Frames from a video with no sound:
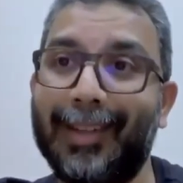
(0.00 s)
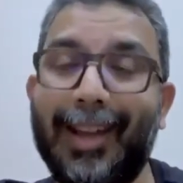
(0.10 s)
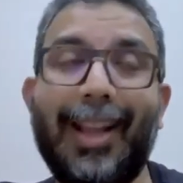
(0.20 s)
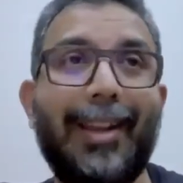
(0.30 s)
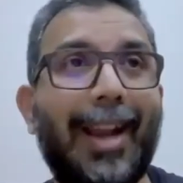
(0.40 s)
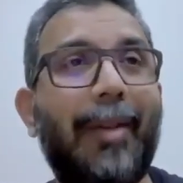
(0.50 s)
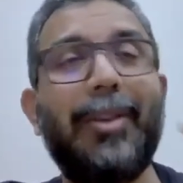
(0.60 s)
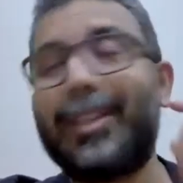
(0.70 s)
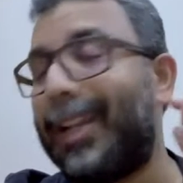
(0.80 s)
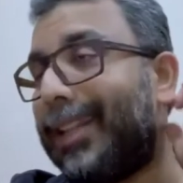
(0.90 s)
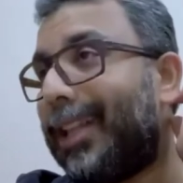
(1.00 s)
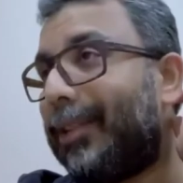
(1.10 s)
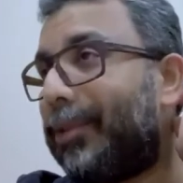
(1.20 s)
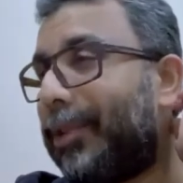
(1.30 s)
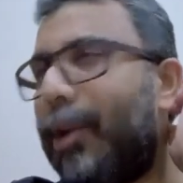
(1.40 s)
right? And I was telling
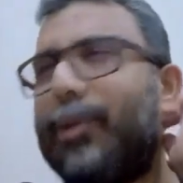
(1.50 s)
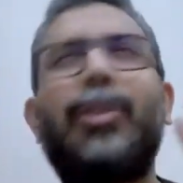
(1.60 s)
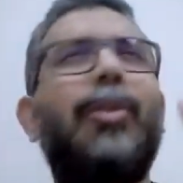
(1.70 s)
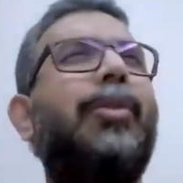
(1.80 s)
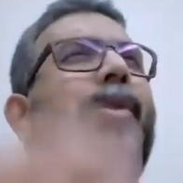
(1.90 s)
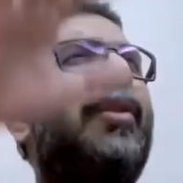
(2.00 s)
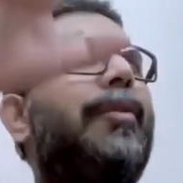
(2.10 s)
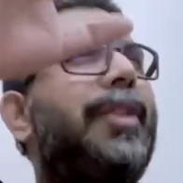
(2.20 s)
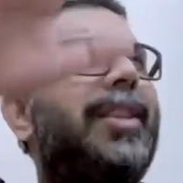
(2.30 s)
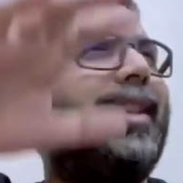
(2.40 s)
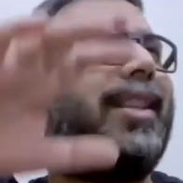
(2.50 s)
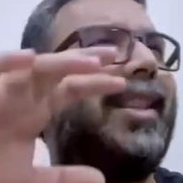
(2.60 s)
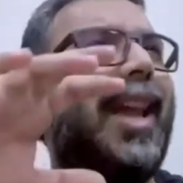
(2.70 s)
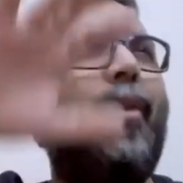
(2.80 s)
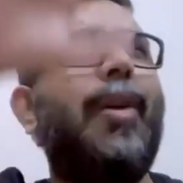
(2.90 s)
Dato Sri, how's the Hong Kong office? Is it
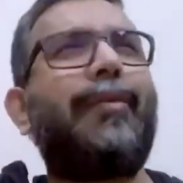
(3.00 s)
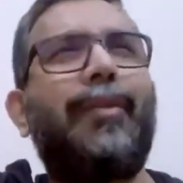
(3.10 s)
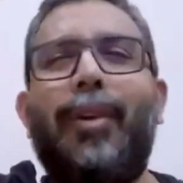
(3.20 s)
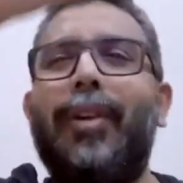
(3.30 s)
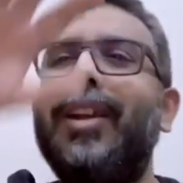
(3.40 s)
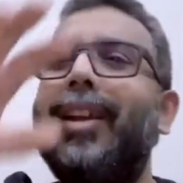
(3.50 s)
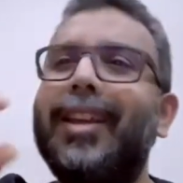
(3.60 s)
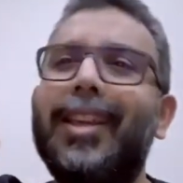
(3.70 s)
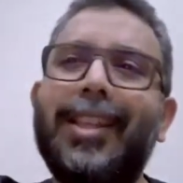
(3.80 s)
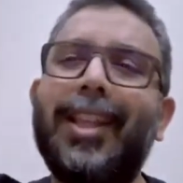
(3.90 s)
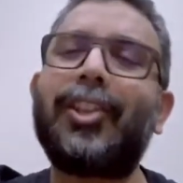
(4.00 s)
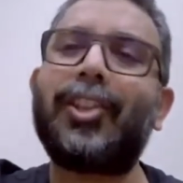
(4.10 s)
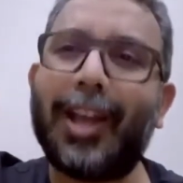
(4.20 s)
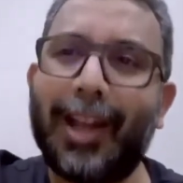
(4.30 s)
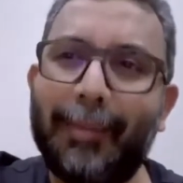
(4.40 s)
there? What floor? He said,
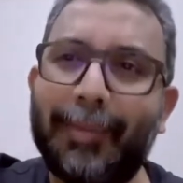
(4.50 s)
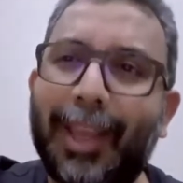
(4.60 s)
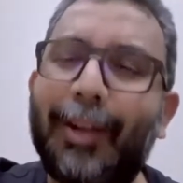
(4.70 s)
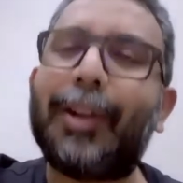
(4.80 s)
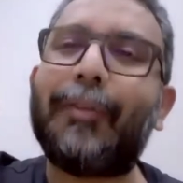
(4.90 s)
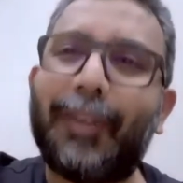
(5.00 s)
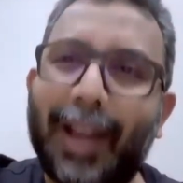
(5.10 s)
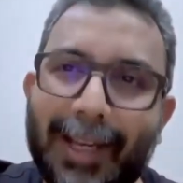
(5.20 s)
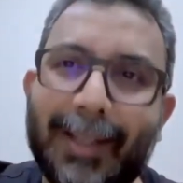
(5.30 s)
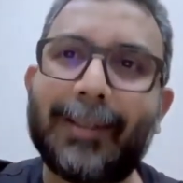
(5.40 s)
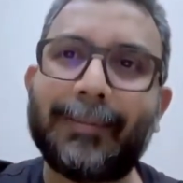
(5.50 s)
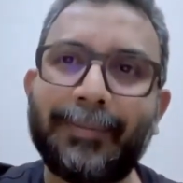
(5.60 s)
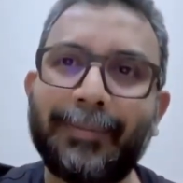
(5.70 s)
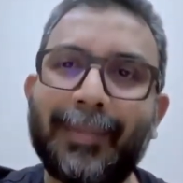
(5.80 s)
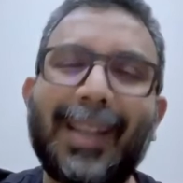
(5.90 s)
shut up, get on a flight.
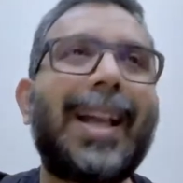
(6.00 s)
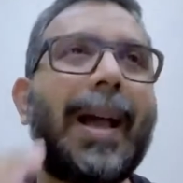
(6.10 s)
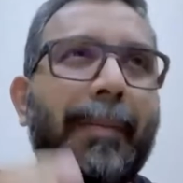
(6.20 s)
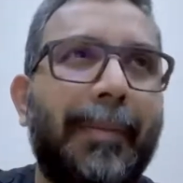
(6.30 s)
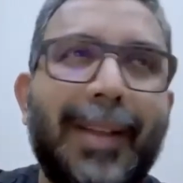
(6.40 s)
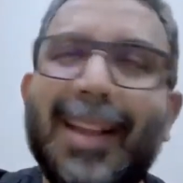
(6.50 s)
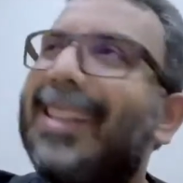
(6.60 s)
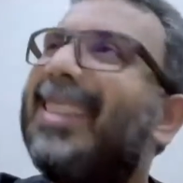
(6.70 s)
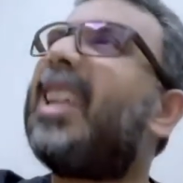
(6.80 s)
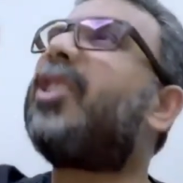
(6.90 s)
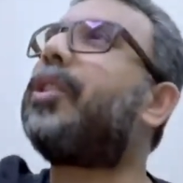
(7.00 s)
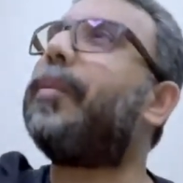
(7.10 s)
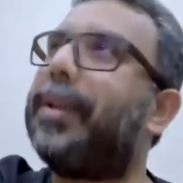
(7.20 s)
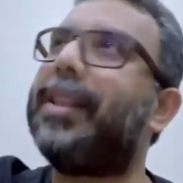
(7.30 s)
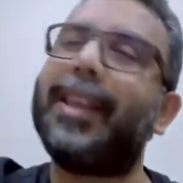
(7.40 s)
Come, touch the
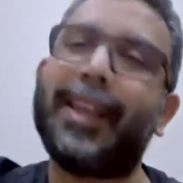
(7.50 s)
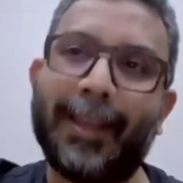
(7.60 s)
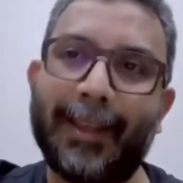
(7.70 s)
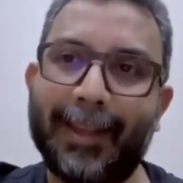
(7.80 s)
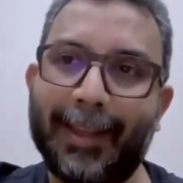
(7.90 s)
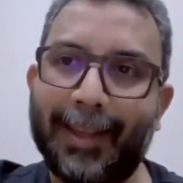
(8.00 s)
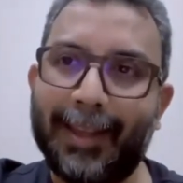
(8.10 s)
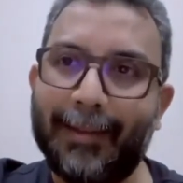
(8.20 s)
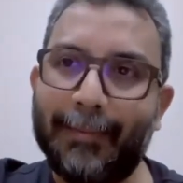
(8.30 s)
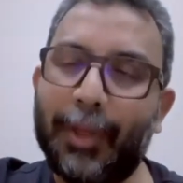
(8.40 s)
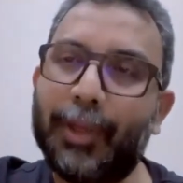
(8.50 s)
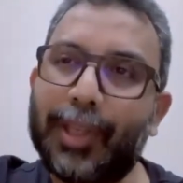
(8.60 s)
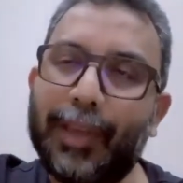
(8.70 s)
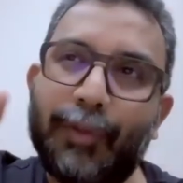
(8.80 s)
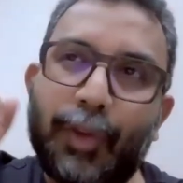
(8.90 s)
building.
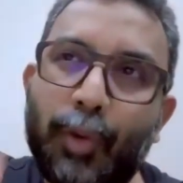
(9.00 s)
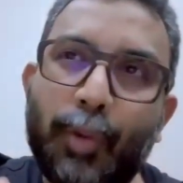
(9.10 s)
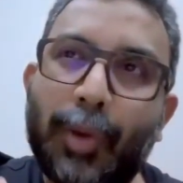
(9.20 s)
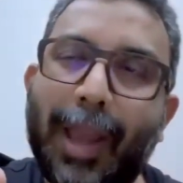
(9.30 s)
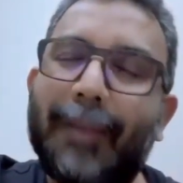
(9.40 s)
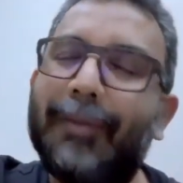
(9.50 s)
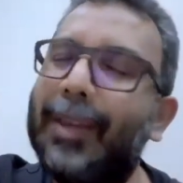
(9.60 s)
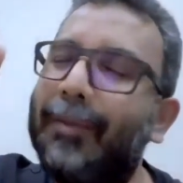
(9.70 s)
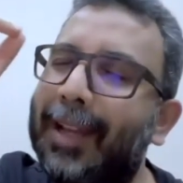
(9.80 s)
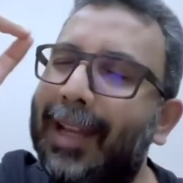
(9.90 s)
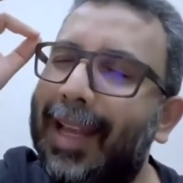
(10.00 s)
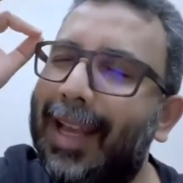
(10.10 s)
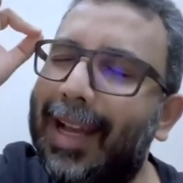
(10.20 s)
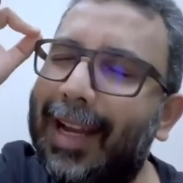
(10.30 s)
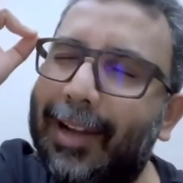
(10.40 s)
Because if you have even
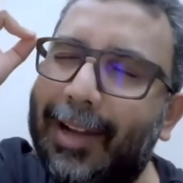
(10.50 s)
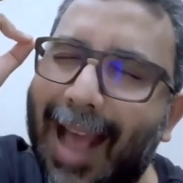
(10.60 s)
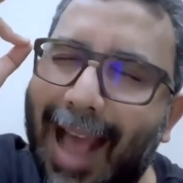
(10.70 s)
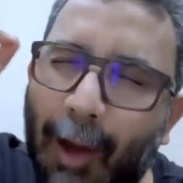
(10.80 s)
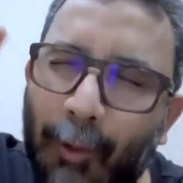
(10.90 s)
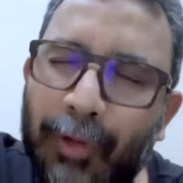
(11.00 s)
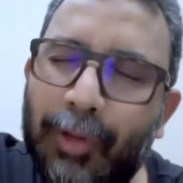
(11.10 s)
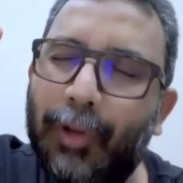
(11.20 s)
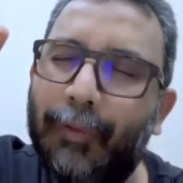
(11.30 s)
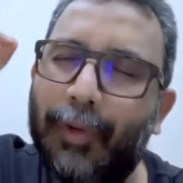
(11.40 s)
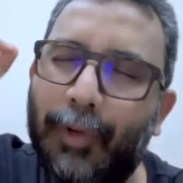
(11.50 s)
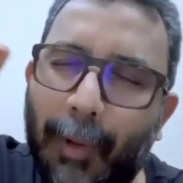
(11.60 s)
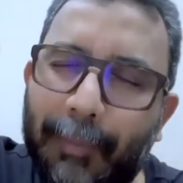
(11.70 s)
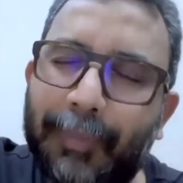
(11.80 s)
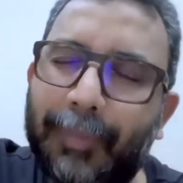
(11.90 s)
an ounce of
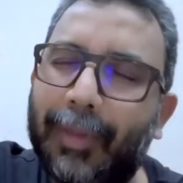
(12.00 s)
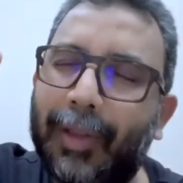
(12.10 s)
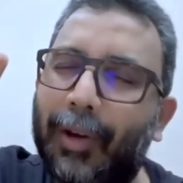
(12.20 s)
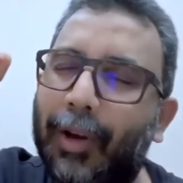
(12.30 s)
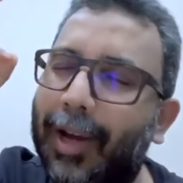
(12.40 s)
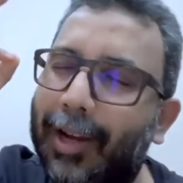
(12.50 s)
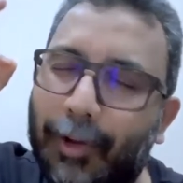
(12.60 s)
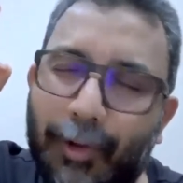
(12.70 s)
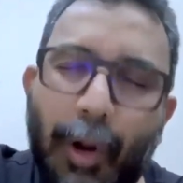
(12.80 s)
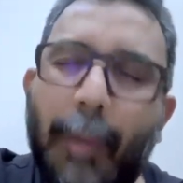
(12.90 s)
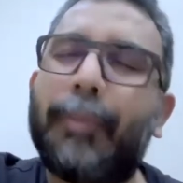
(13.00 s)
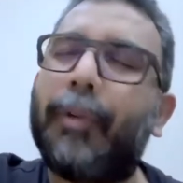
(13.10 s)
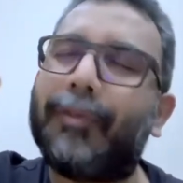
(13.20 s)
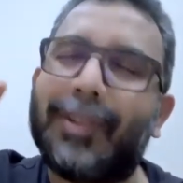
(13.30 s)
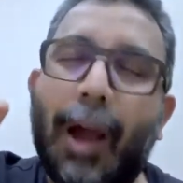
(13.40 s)
drop, a drop
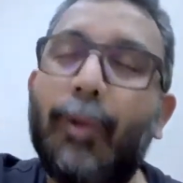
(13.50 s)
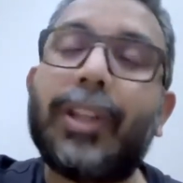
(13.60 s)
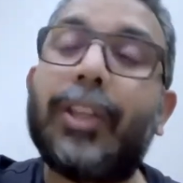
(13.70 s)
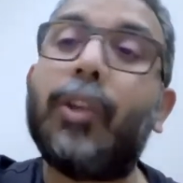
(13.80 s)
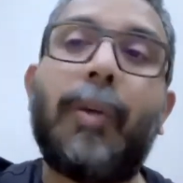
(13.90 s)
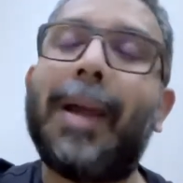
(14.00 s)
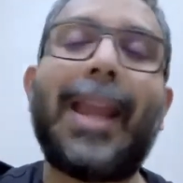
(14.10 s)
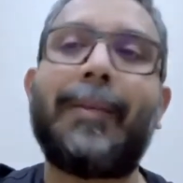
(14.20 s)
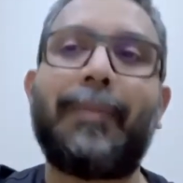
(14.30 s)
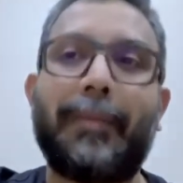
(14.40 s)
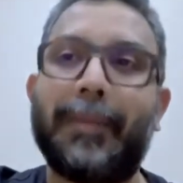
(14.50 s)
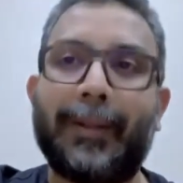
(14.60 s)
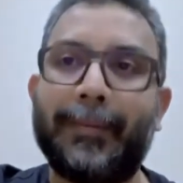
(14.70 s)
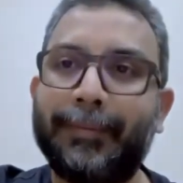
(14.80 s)
of doubt in your mind, Pathman,